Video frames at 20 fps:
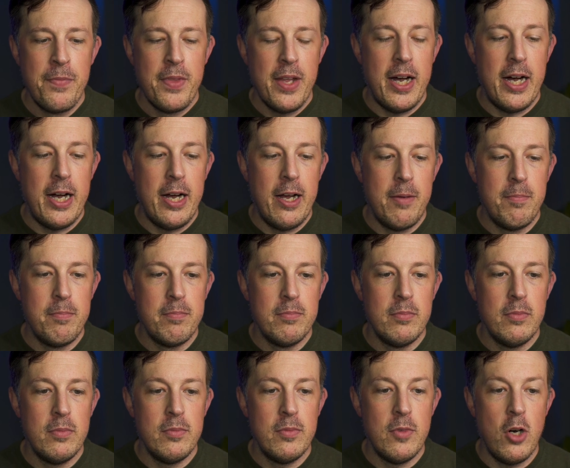
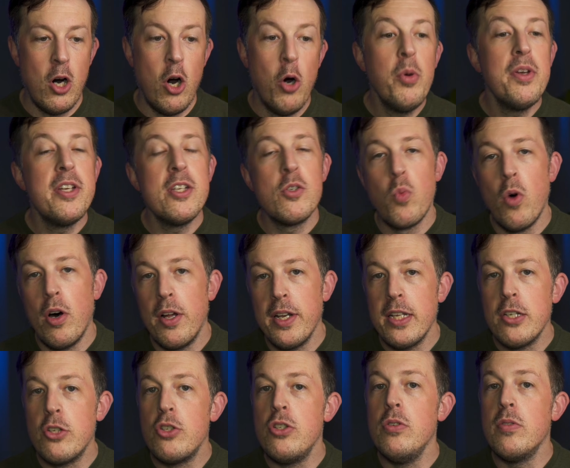I'm always
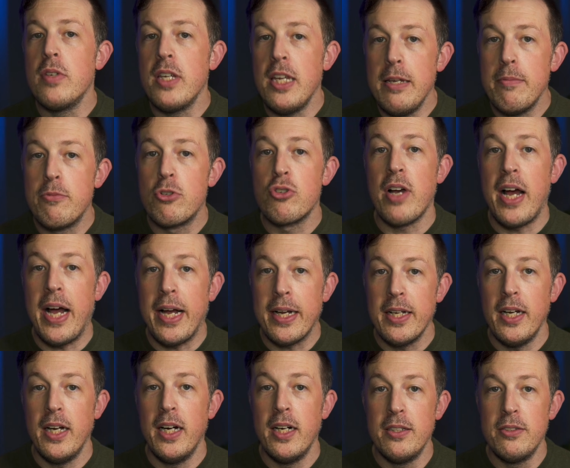wanting to keep track
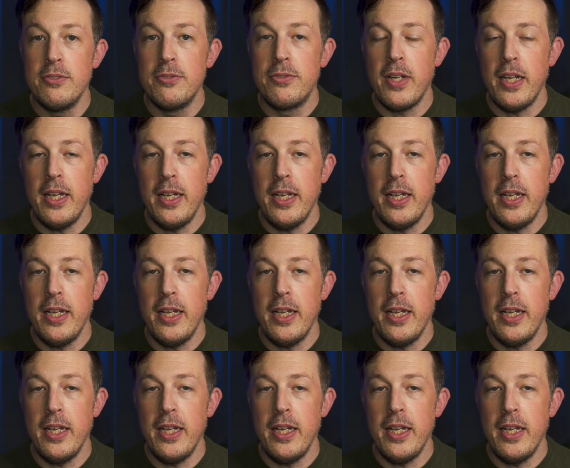of.